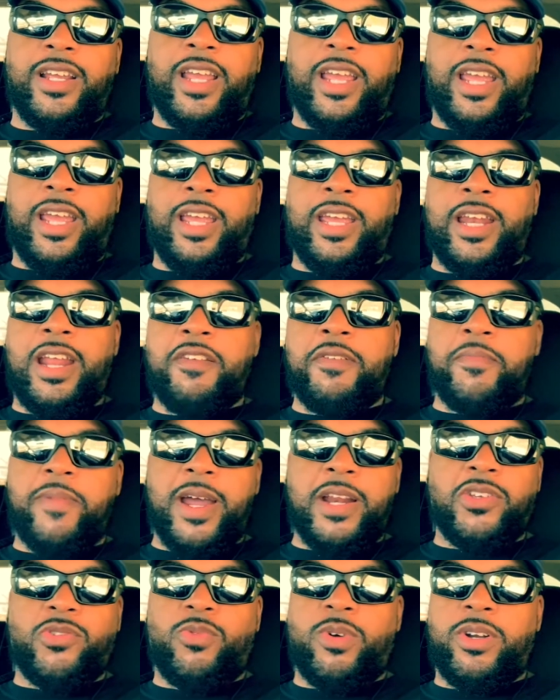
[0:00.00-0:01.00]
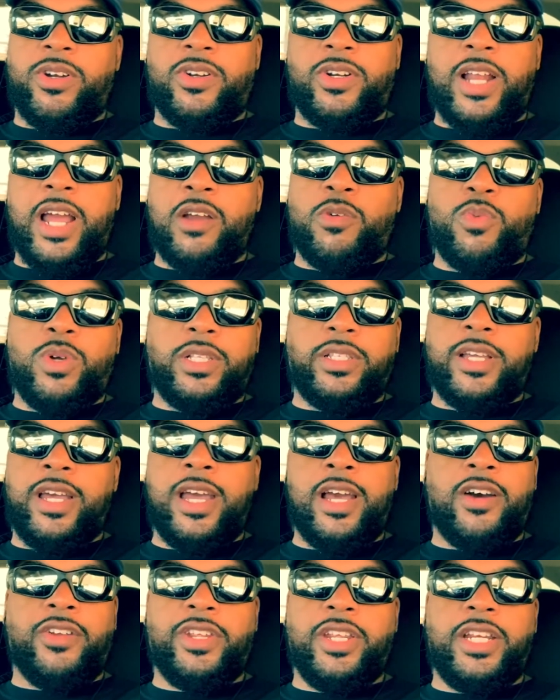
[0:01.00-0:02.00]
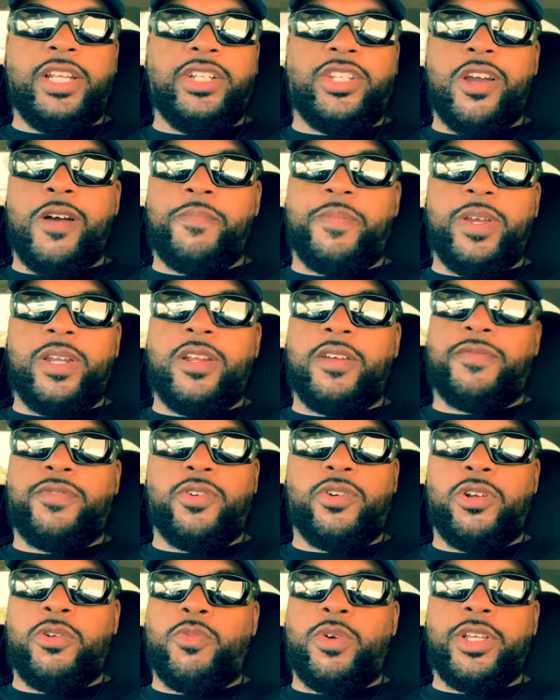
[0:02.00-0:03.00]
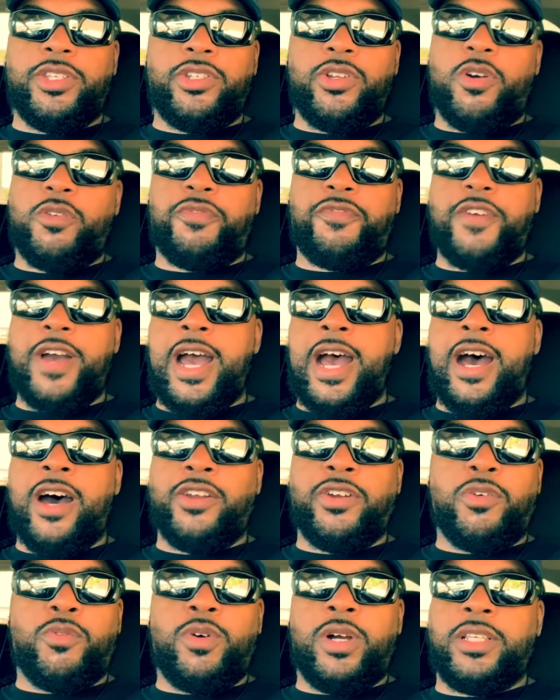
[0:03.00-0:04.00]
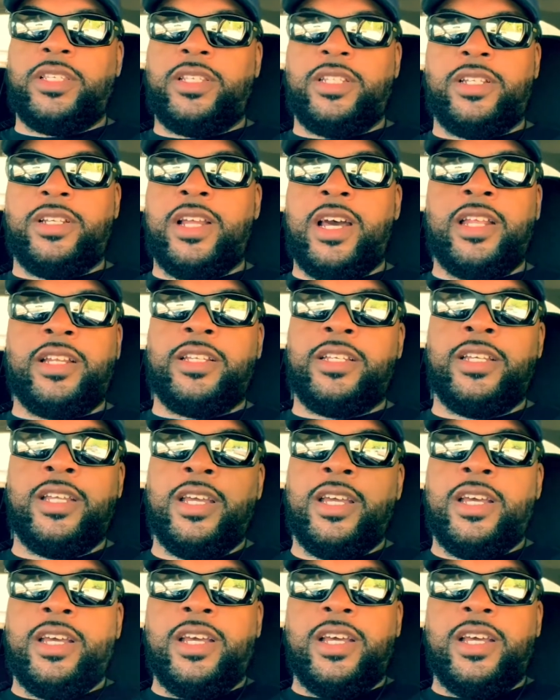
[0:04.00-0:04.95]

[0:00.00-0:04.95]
And everybody's wondering, like, what the hell did he jump in there for? There was no foul. There was nothing